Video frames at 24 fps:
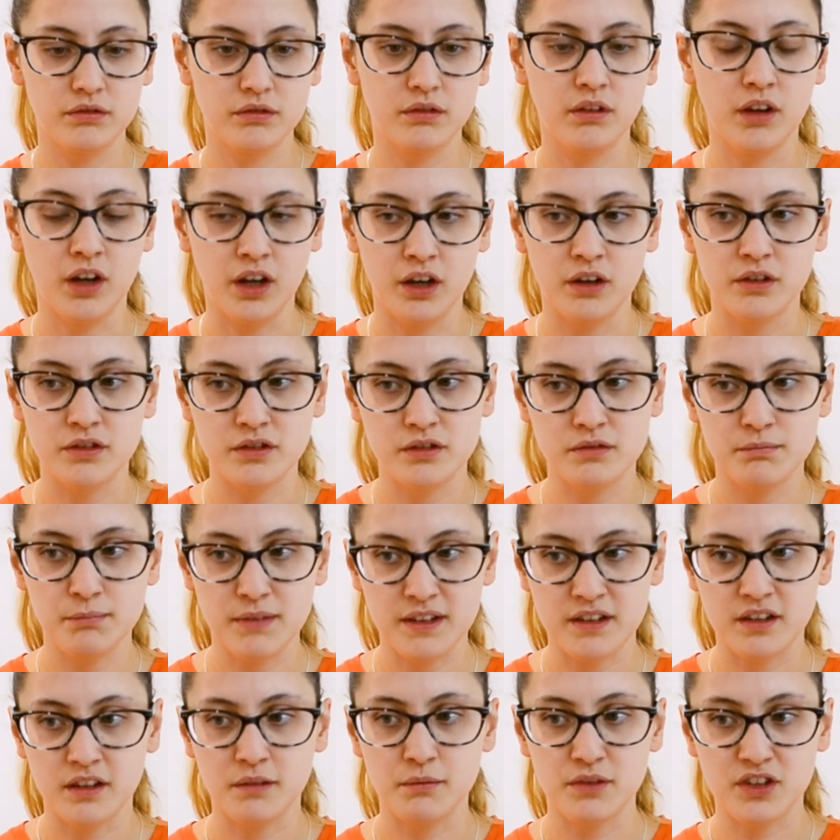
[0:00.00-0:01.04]
I
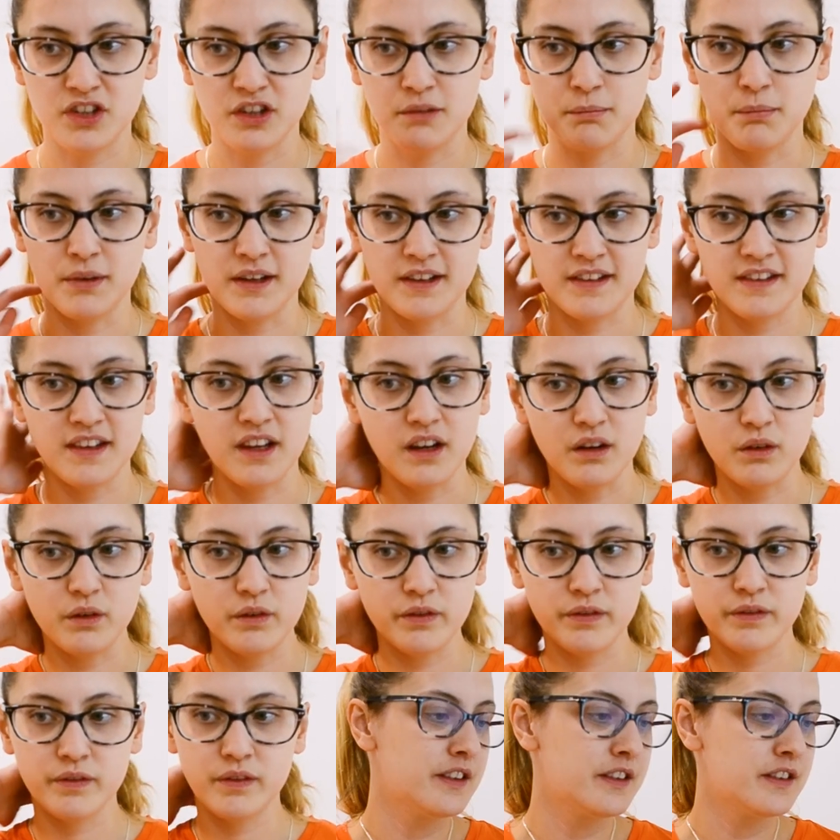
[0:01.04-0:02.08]
misunderstood
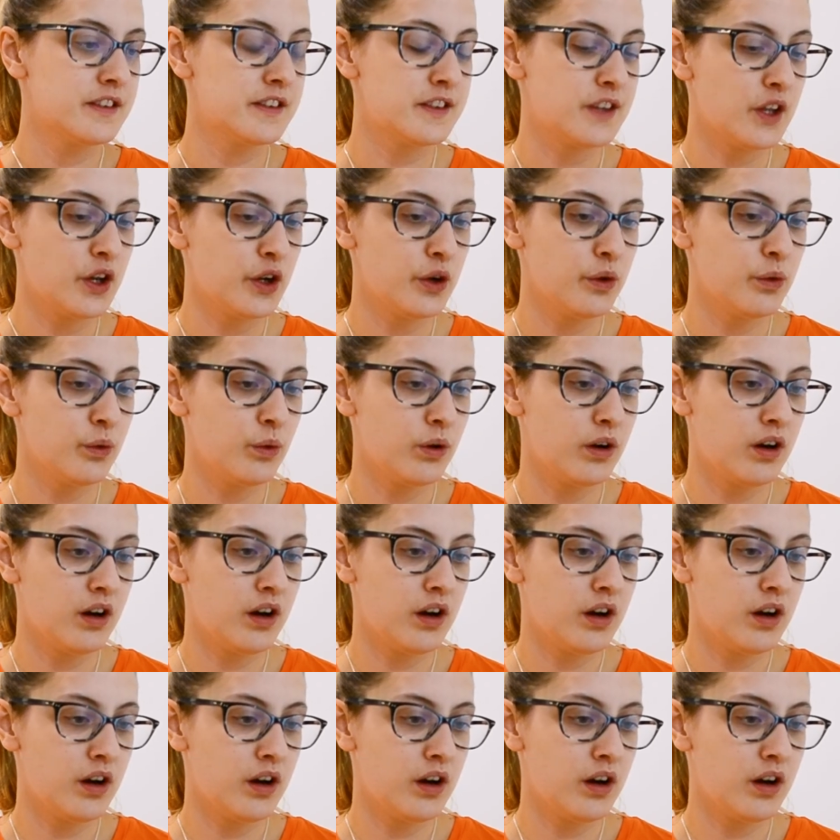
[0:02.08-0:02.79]
myself. So,